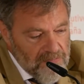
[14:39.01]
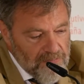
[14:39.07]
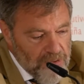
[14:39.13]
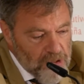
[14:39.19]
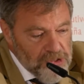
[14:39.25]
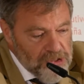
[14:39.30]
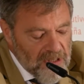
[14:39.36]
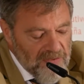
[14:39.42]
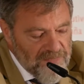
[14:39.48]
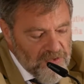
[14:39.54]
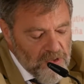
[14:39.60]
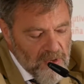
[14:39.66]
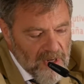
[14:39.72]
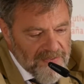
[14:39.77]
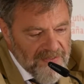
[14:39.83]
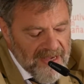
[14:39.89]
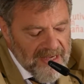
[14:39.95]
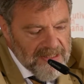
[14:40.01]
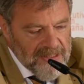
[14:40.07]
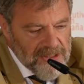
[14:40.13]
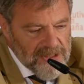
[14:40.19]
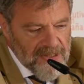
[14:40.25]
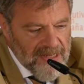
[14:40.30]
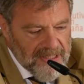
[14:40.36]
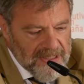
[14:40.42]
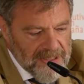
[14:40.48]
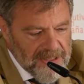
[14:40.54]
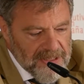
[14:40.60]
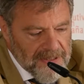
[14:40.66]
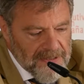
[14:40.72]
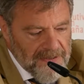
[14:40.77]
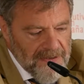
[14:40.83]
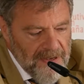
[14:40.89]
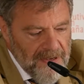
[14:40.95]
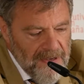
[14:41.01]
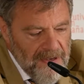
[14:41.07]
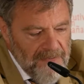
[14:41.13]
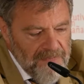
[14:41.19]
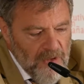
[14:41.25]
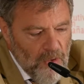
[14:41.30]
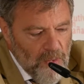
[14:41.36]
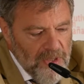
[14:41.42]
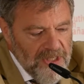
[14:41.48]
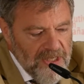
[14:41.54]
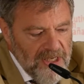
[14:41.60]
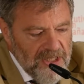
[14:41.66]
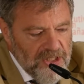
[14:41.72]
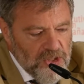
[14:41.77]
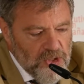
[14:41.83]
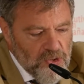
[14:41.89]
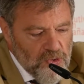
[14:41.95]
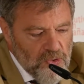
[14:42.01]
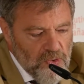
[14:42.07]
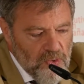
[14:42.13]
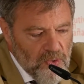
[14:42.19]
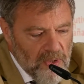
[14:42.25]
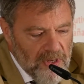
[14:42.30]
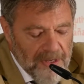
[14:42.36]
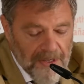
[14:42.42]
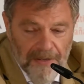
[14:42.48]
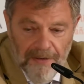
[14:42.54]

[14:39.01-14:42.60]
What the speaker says: personal view on that is that we need to